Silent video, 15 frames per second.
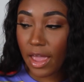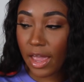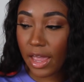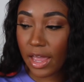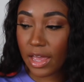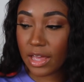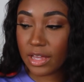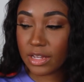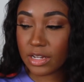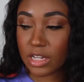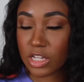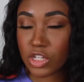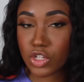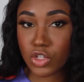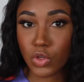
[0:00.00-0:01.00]
and
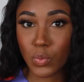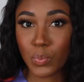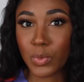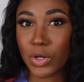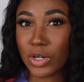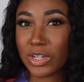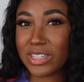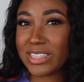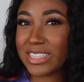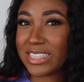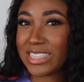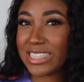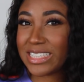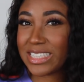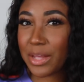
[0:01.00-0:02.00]
it's super
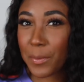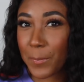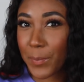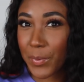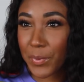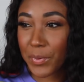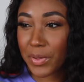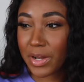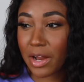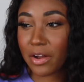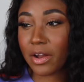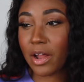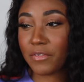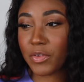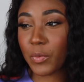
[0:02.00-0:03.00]
simple, and I
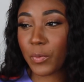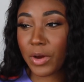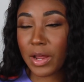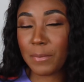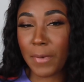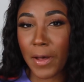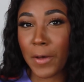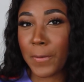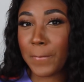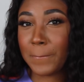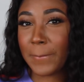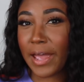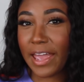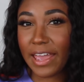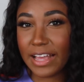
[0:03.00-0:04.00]
don't have to worry about
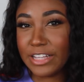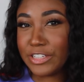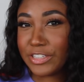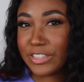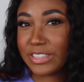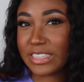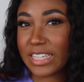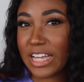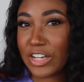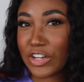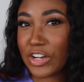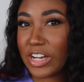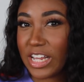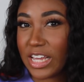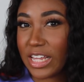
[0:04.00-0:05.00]
my edges
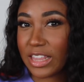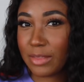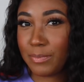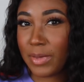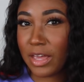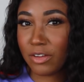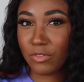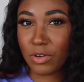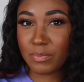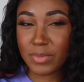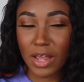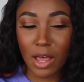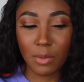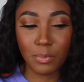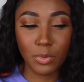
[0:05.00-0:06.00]
underneath being ripped
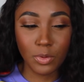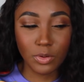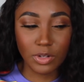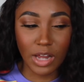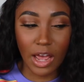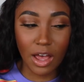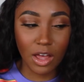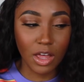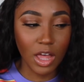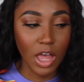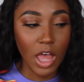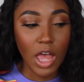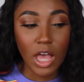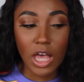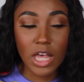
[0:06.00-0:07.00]
out, pulled out,
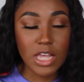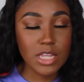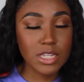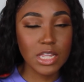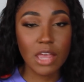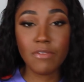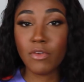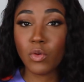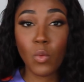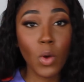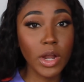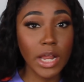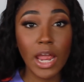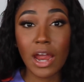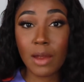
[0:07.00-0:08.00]
because even
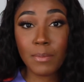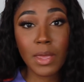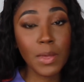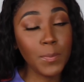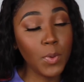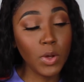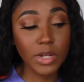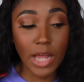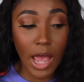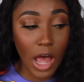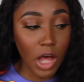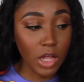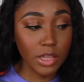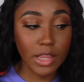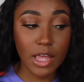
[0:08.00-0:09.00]
one hair being pulled
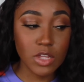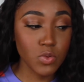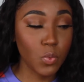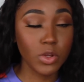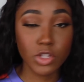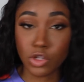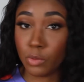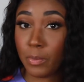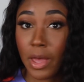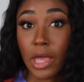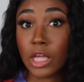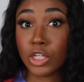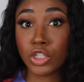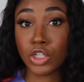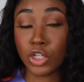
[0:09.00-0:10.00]
out, that's one too
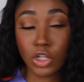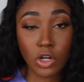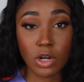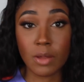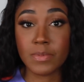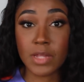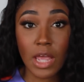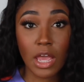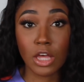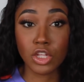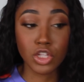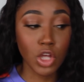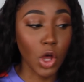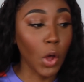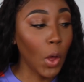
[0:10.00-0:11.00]
much, you know what I'm saying?
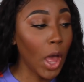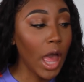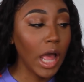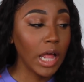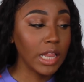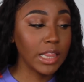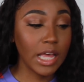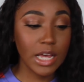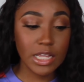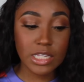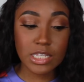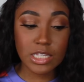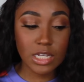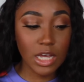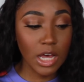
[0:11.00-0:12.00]
So
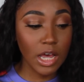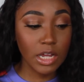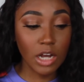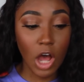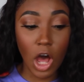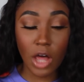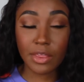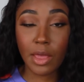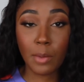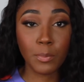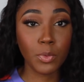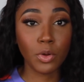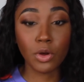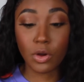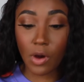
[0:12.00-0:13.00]
let's cut all that
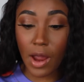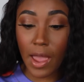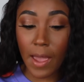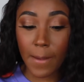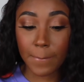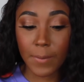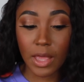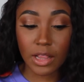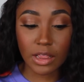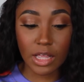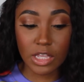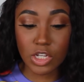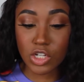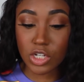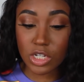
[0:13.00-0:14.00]
bull crap, and
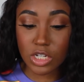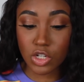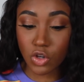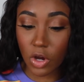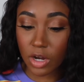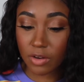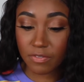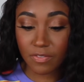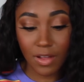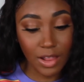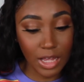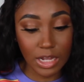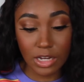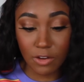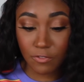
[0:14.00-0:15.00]
let's just try to find
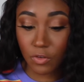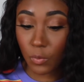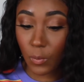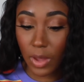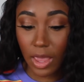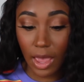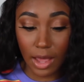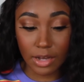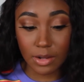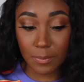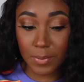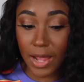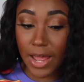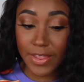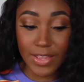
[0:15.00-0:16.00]
like a different way how to
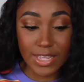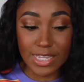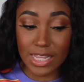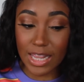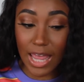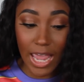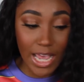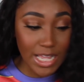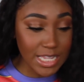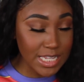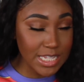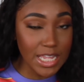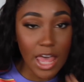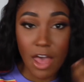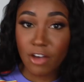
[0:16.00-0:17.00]
apply these
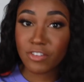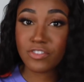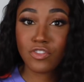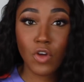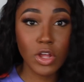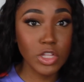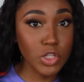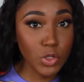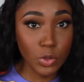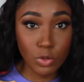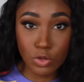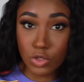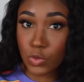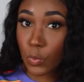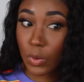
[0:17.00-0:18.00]
lace,
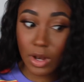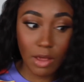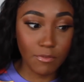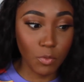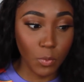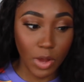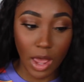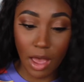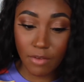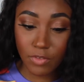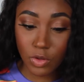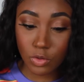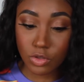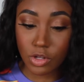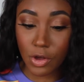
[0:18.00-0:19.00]
frontals, whatever, what have
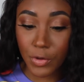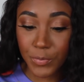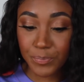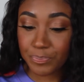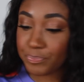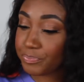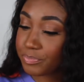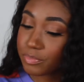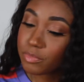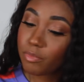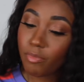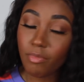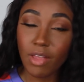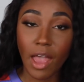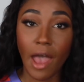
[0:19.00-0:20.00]
you. So
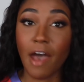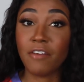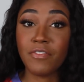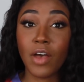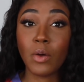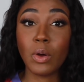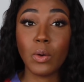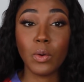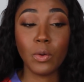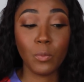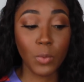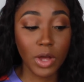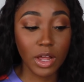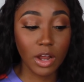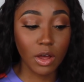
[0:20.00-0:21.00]
I found
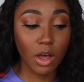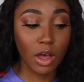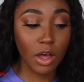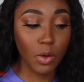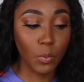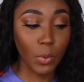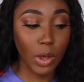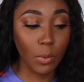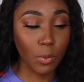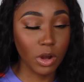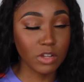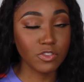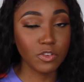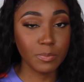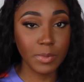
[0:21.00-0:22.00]
what way
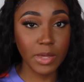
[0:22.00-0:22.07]
works for